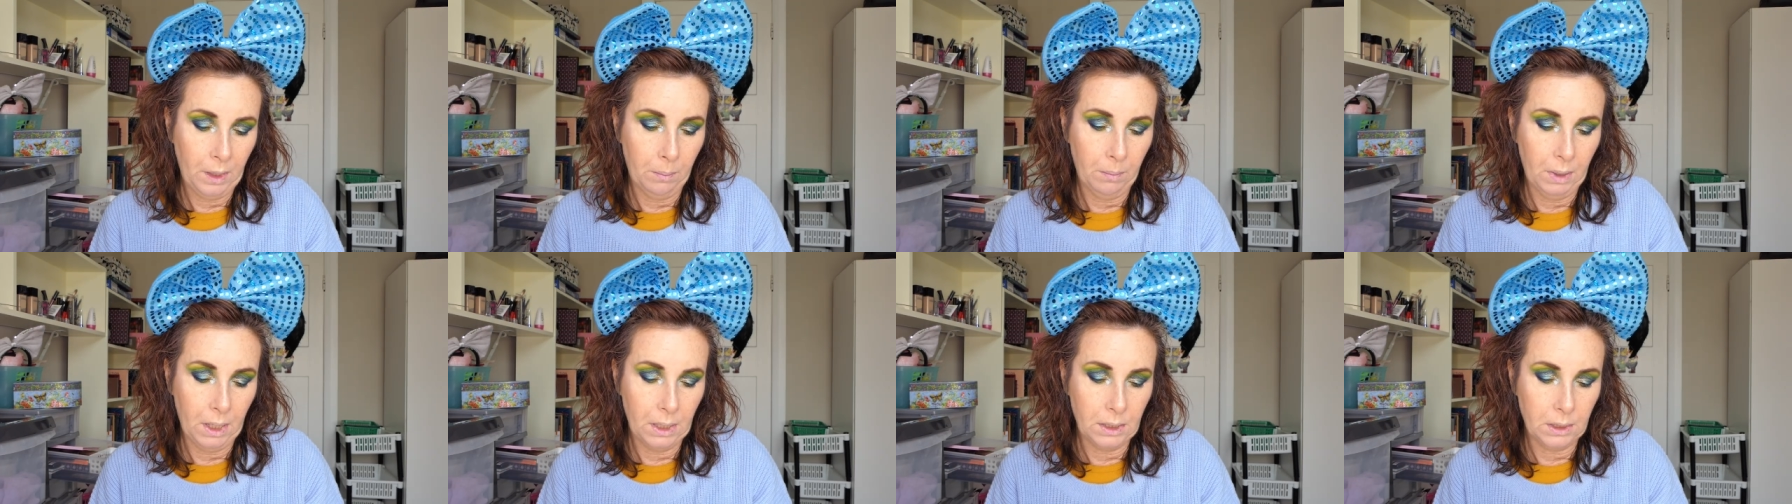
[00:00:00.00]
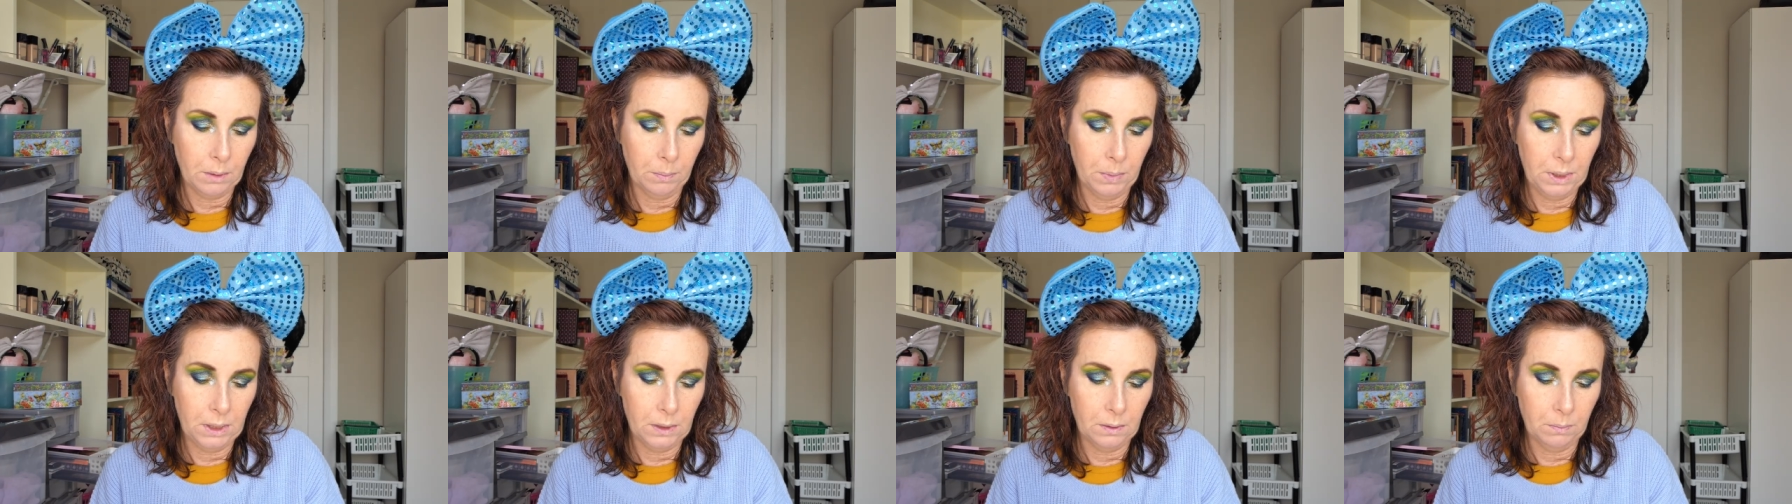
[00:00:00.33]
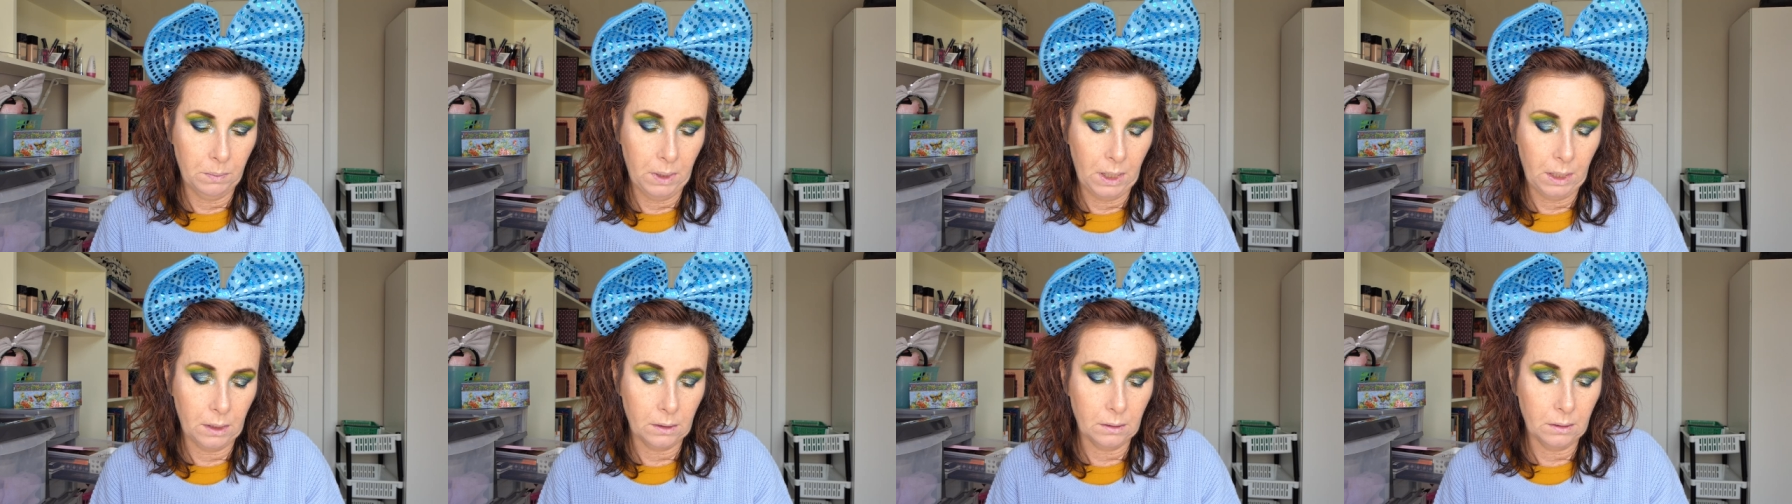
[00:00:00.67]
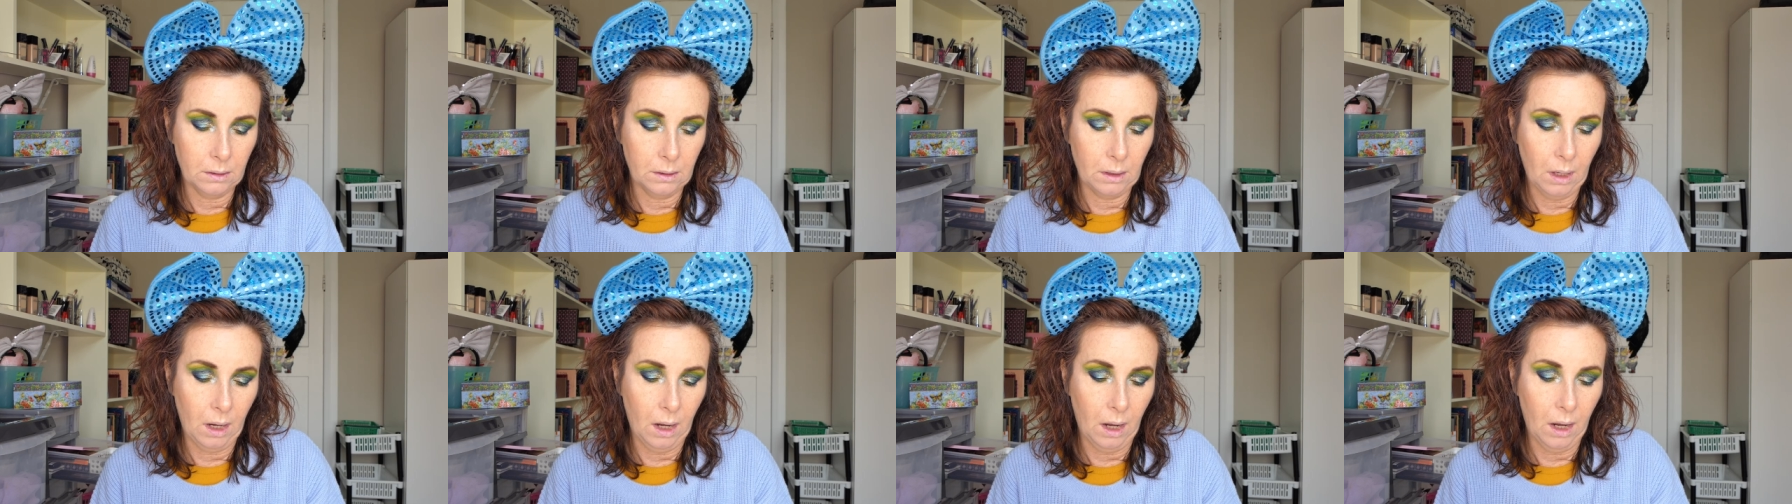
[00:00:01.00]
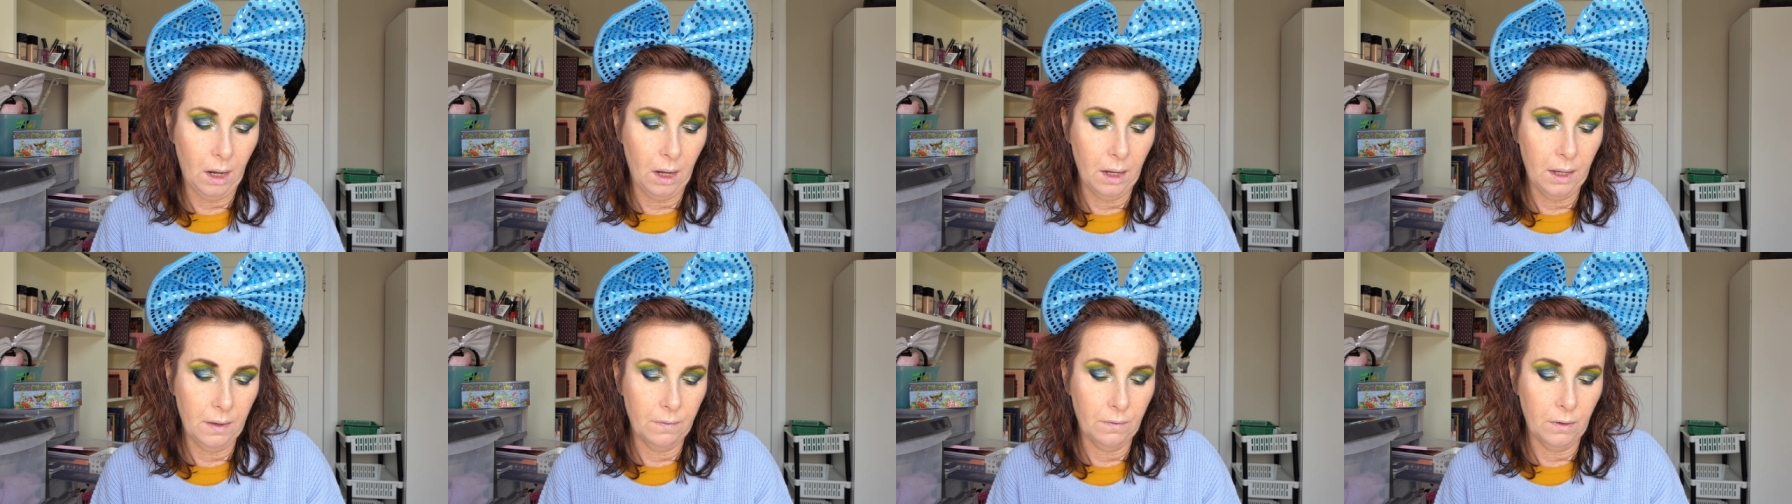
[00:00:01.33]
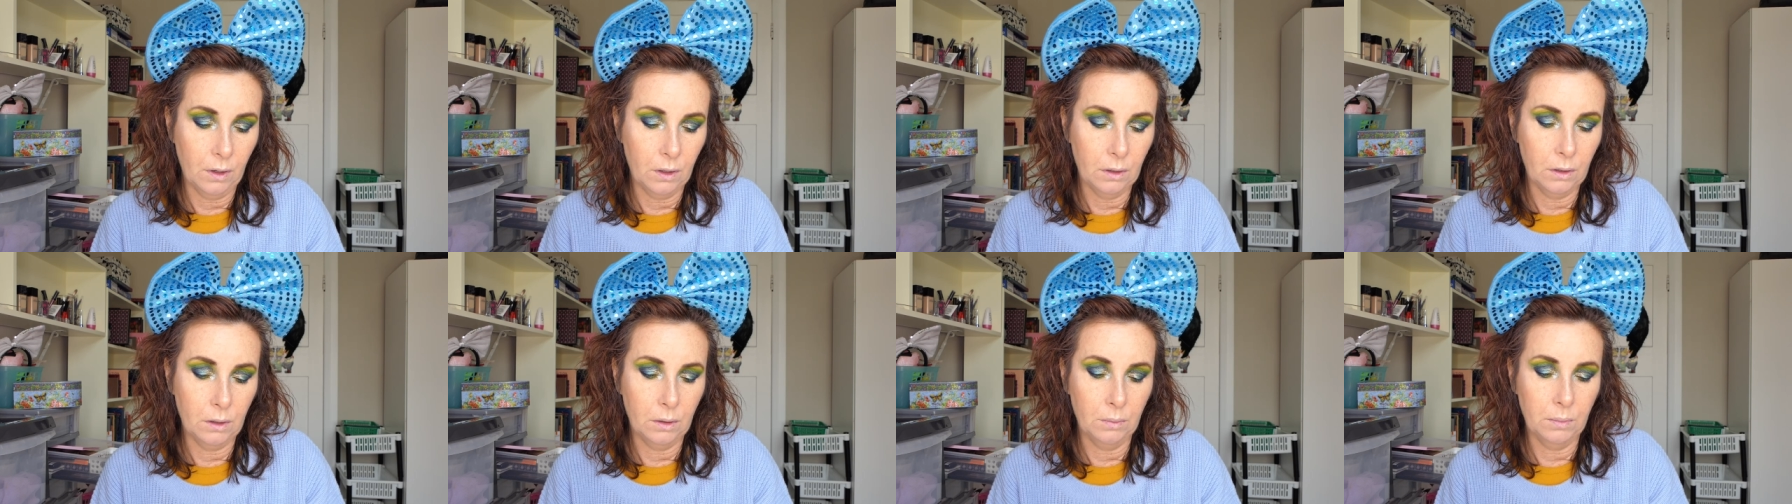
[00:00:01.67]
Masterpiece Max High
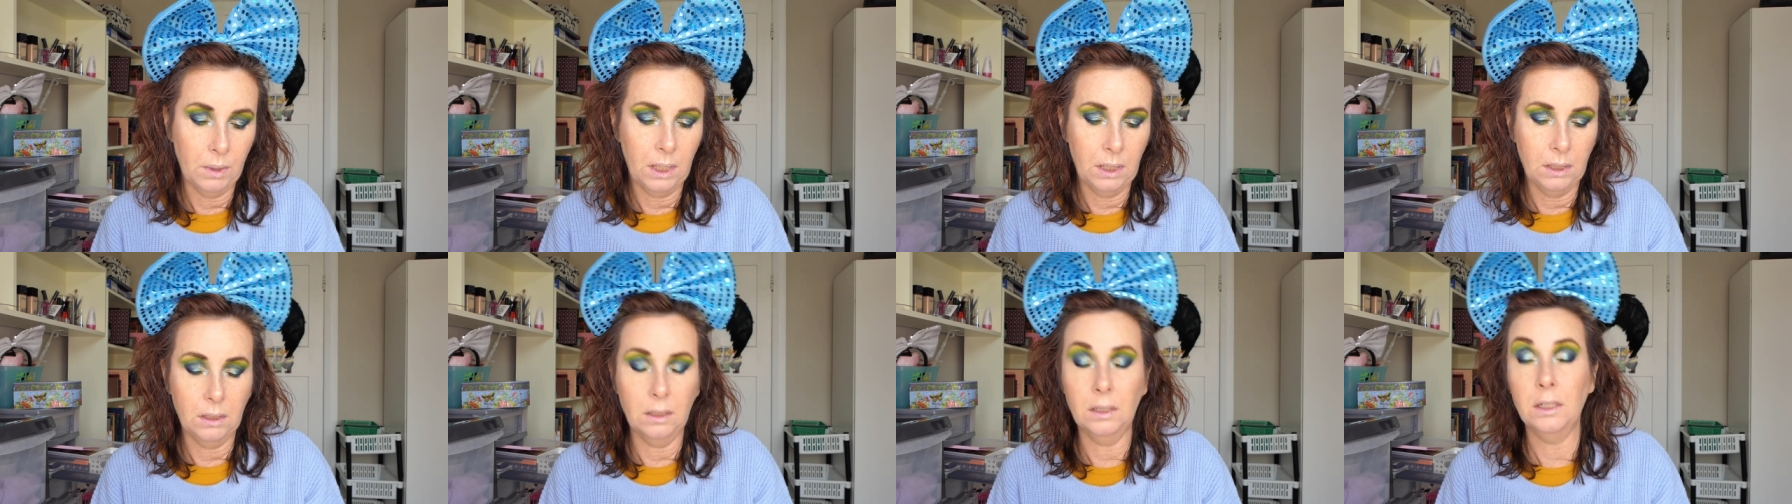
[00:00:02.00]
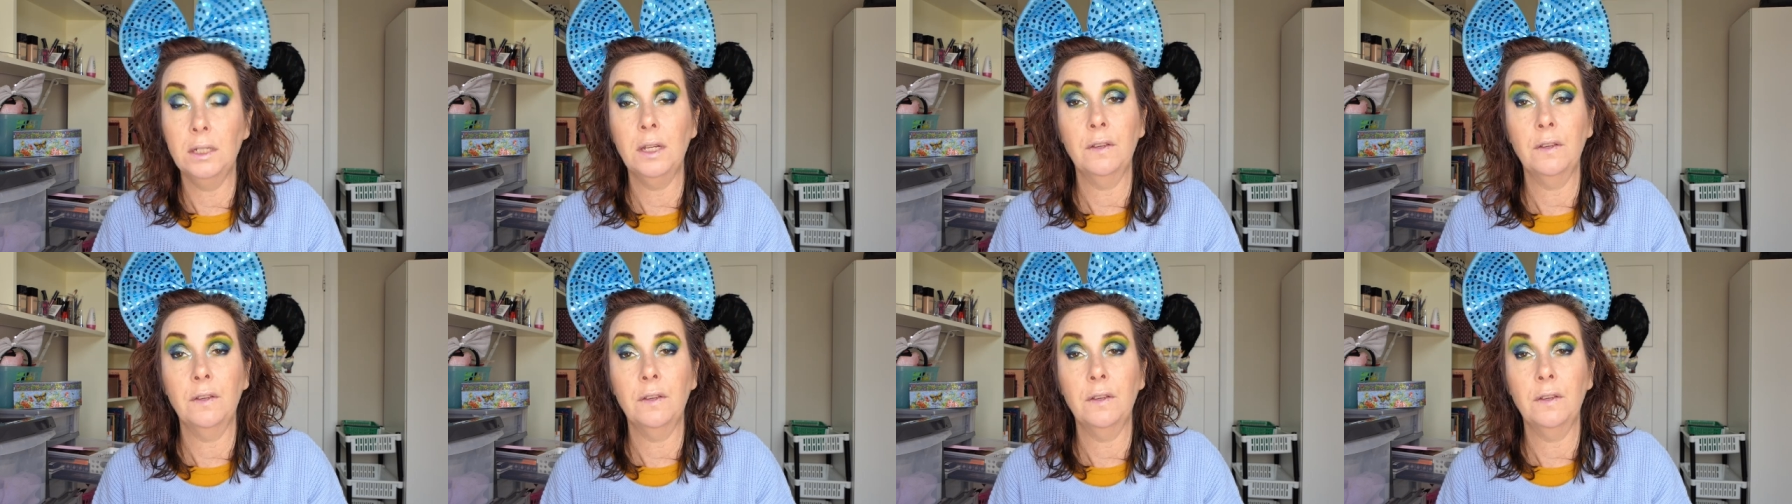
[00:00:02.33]
Volume in